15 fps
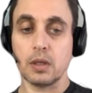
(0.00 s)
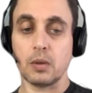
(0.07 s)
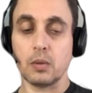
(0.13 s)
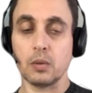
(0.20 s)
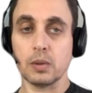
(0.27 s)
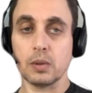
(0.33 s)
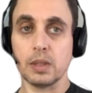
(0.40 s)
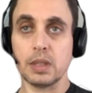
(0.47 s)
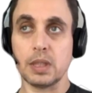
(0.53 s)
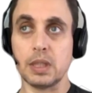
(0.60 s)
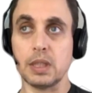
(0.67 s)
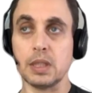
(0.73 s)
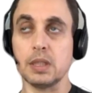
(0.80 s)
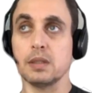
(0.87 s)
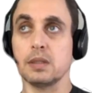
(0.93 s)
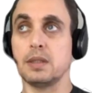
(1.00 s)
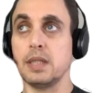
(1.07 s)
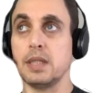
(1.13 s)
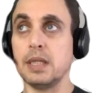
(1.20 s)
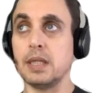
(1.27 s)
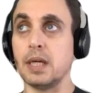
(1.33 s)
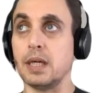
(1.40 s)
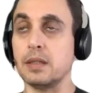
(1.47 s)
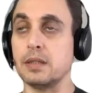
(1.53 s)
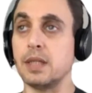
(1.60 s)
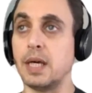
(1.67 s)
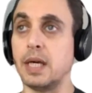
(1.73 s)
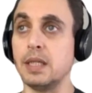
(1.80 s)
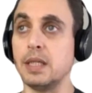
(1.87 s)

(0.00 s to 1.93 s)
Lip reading: only data that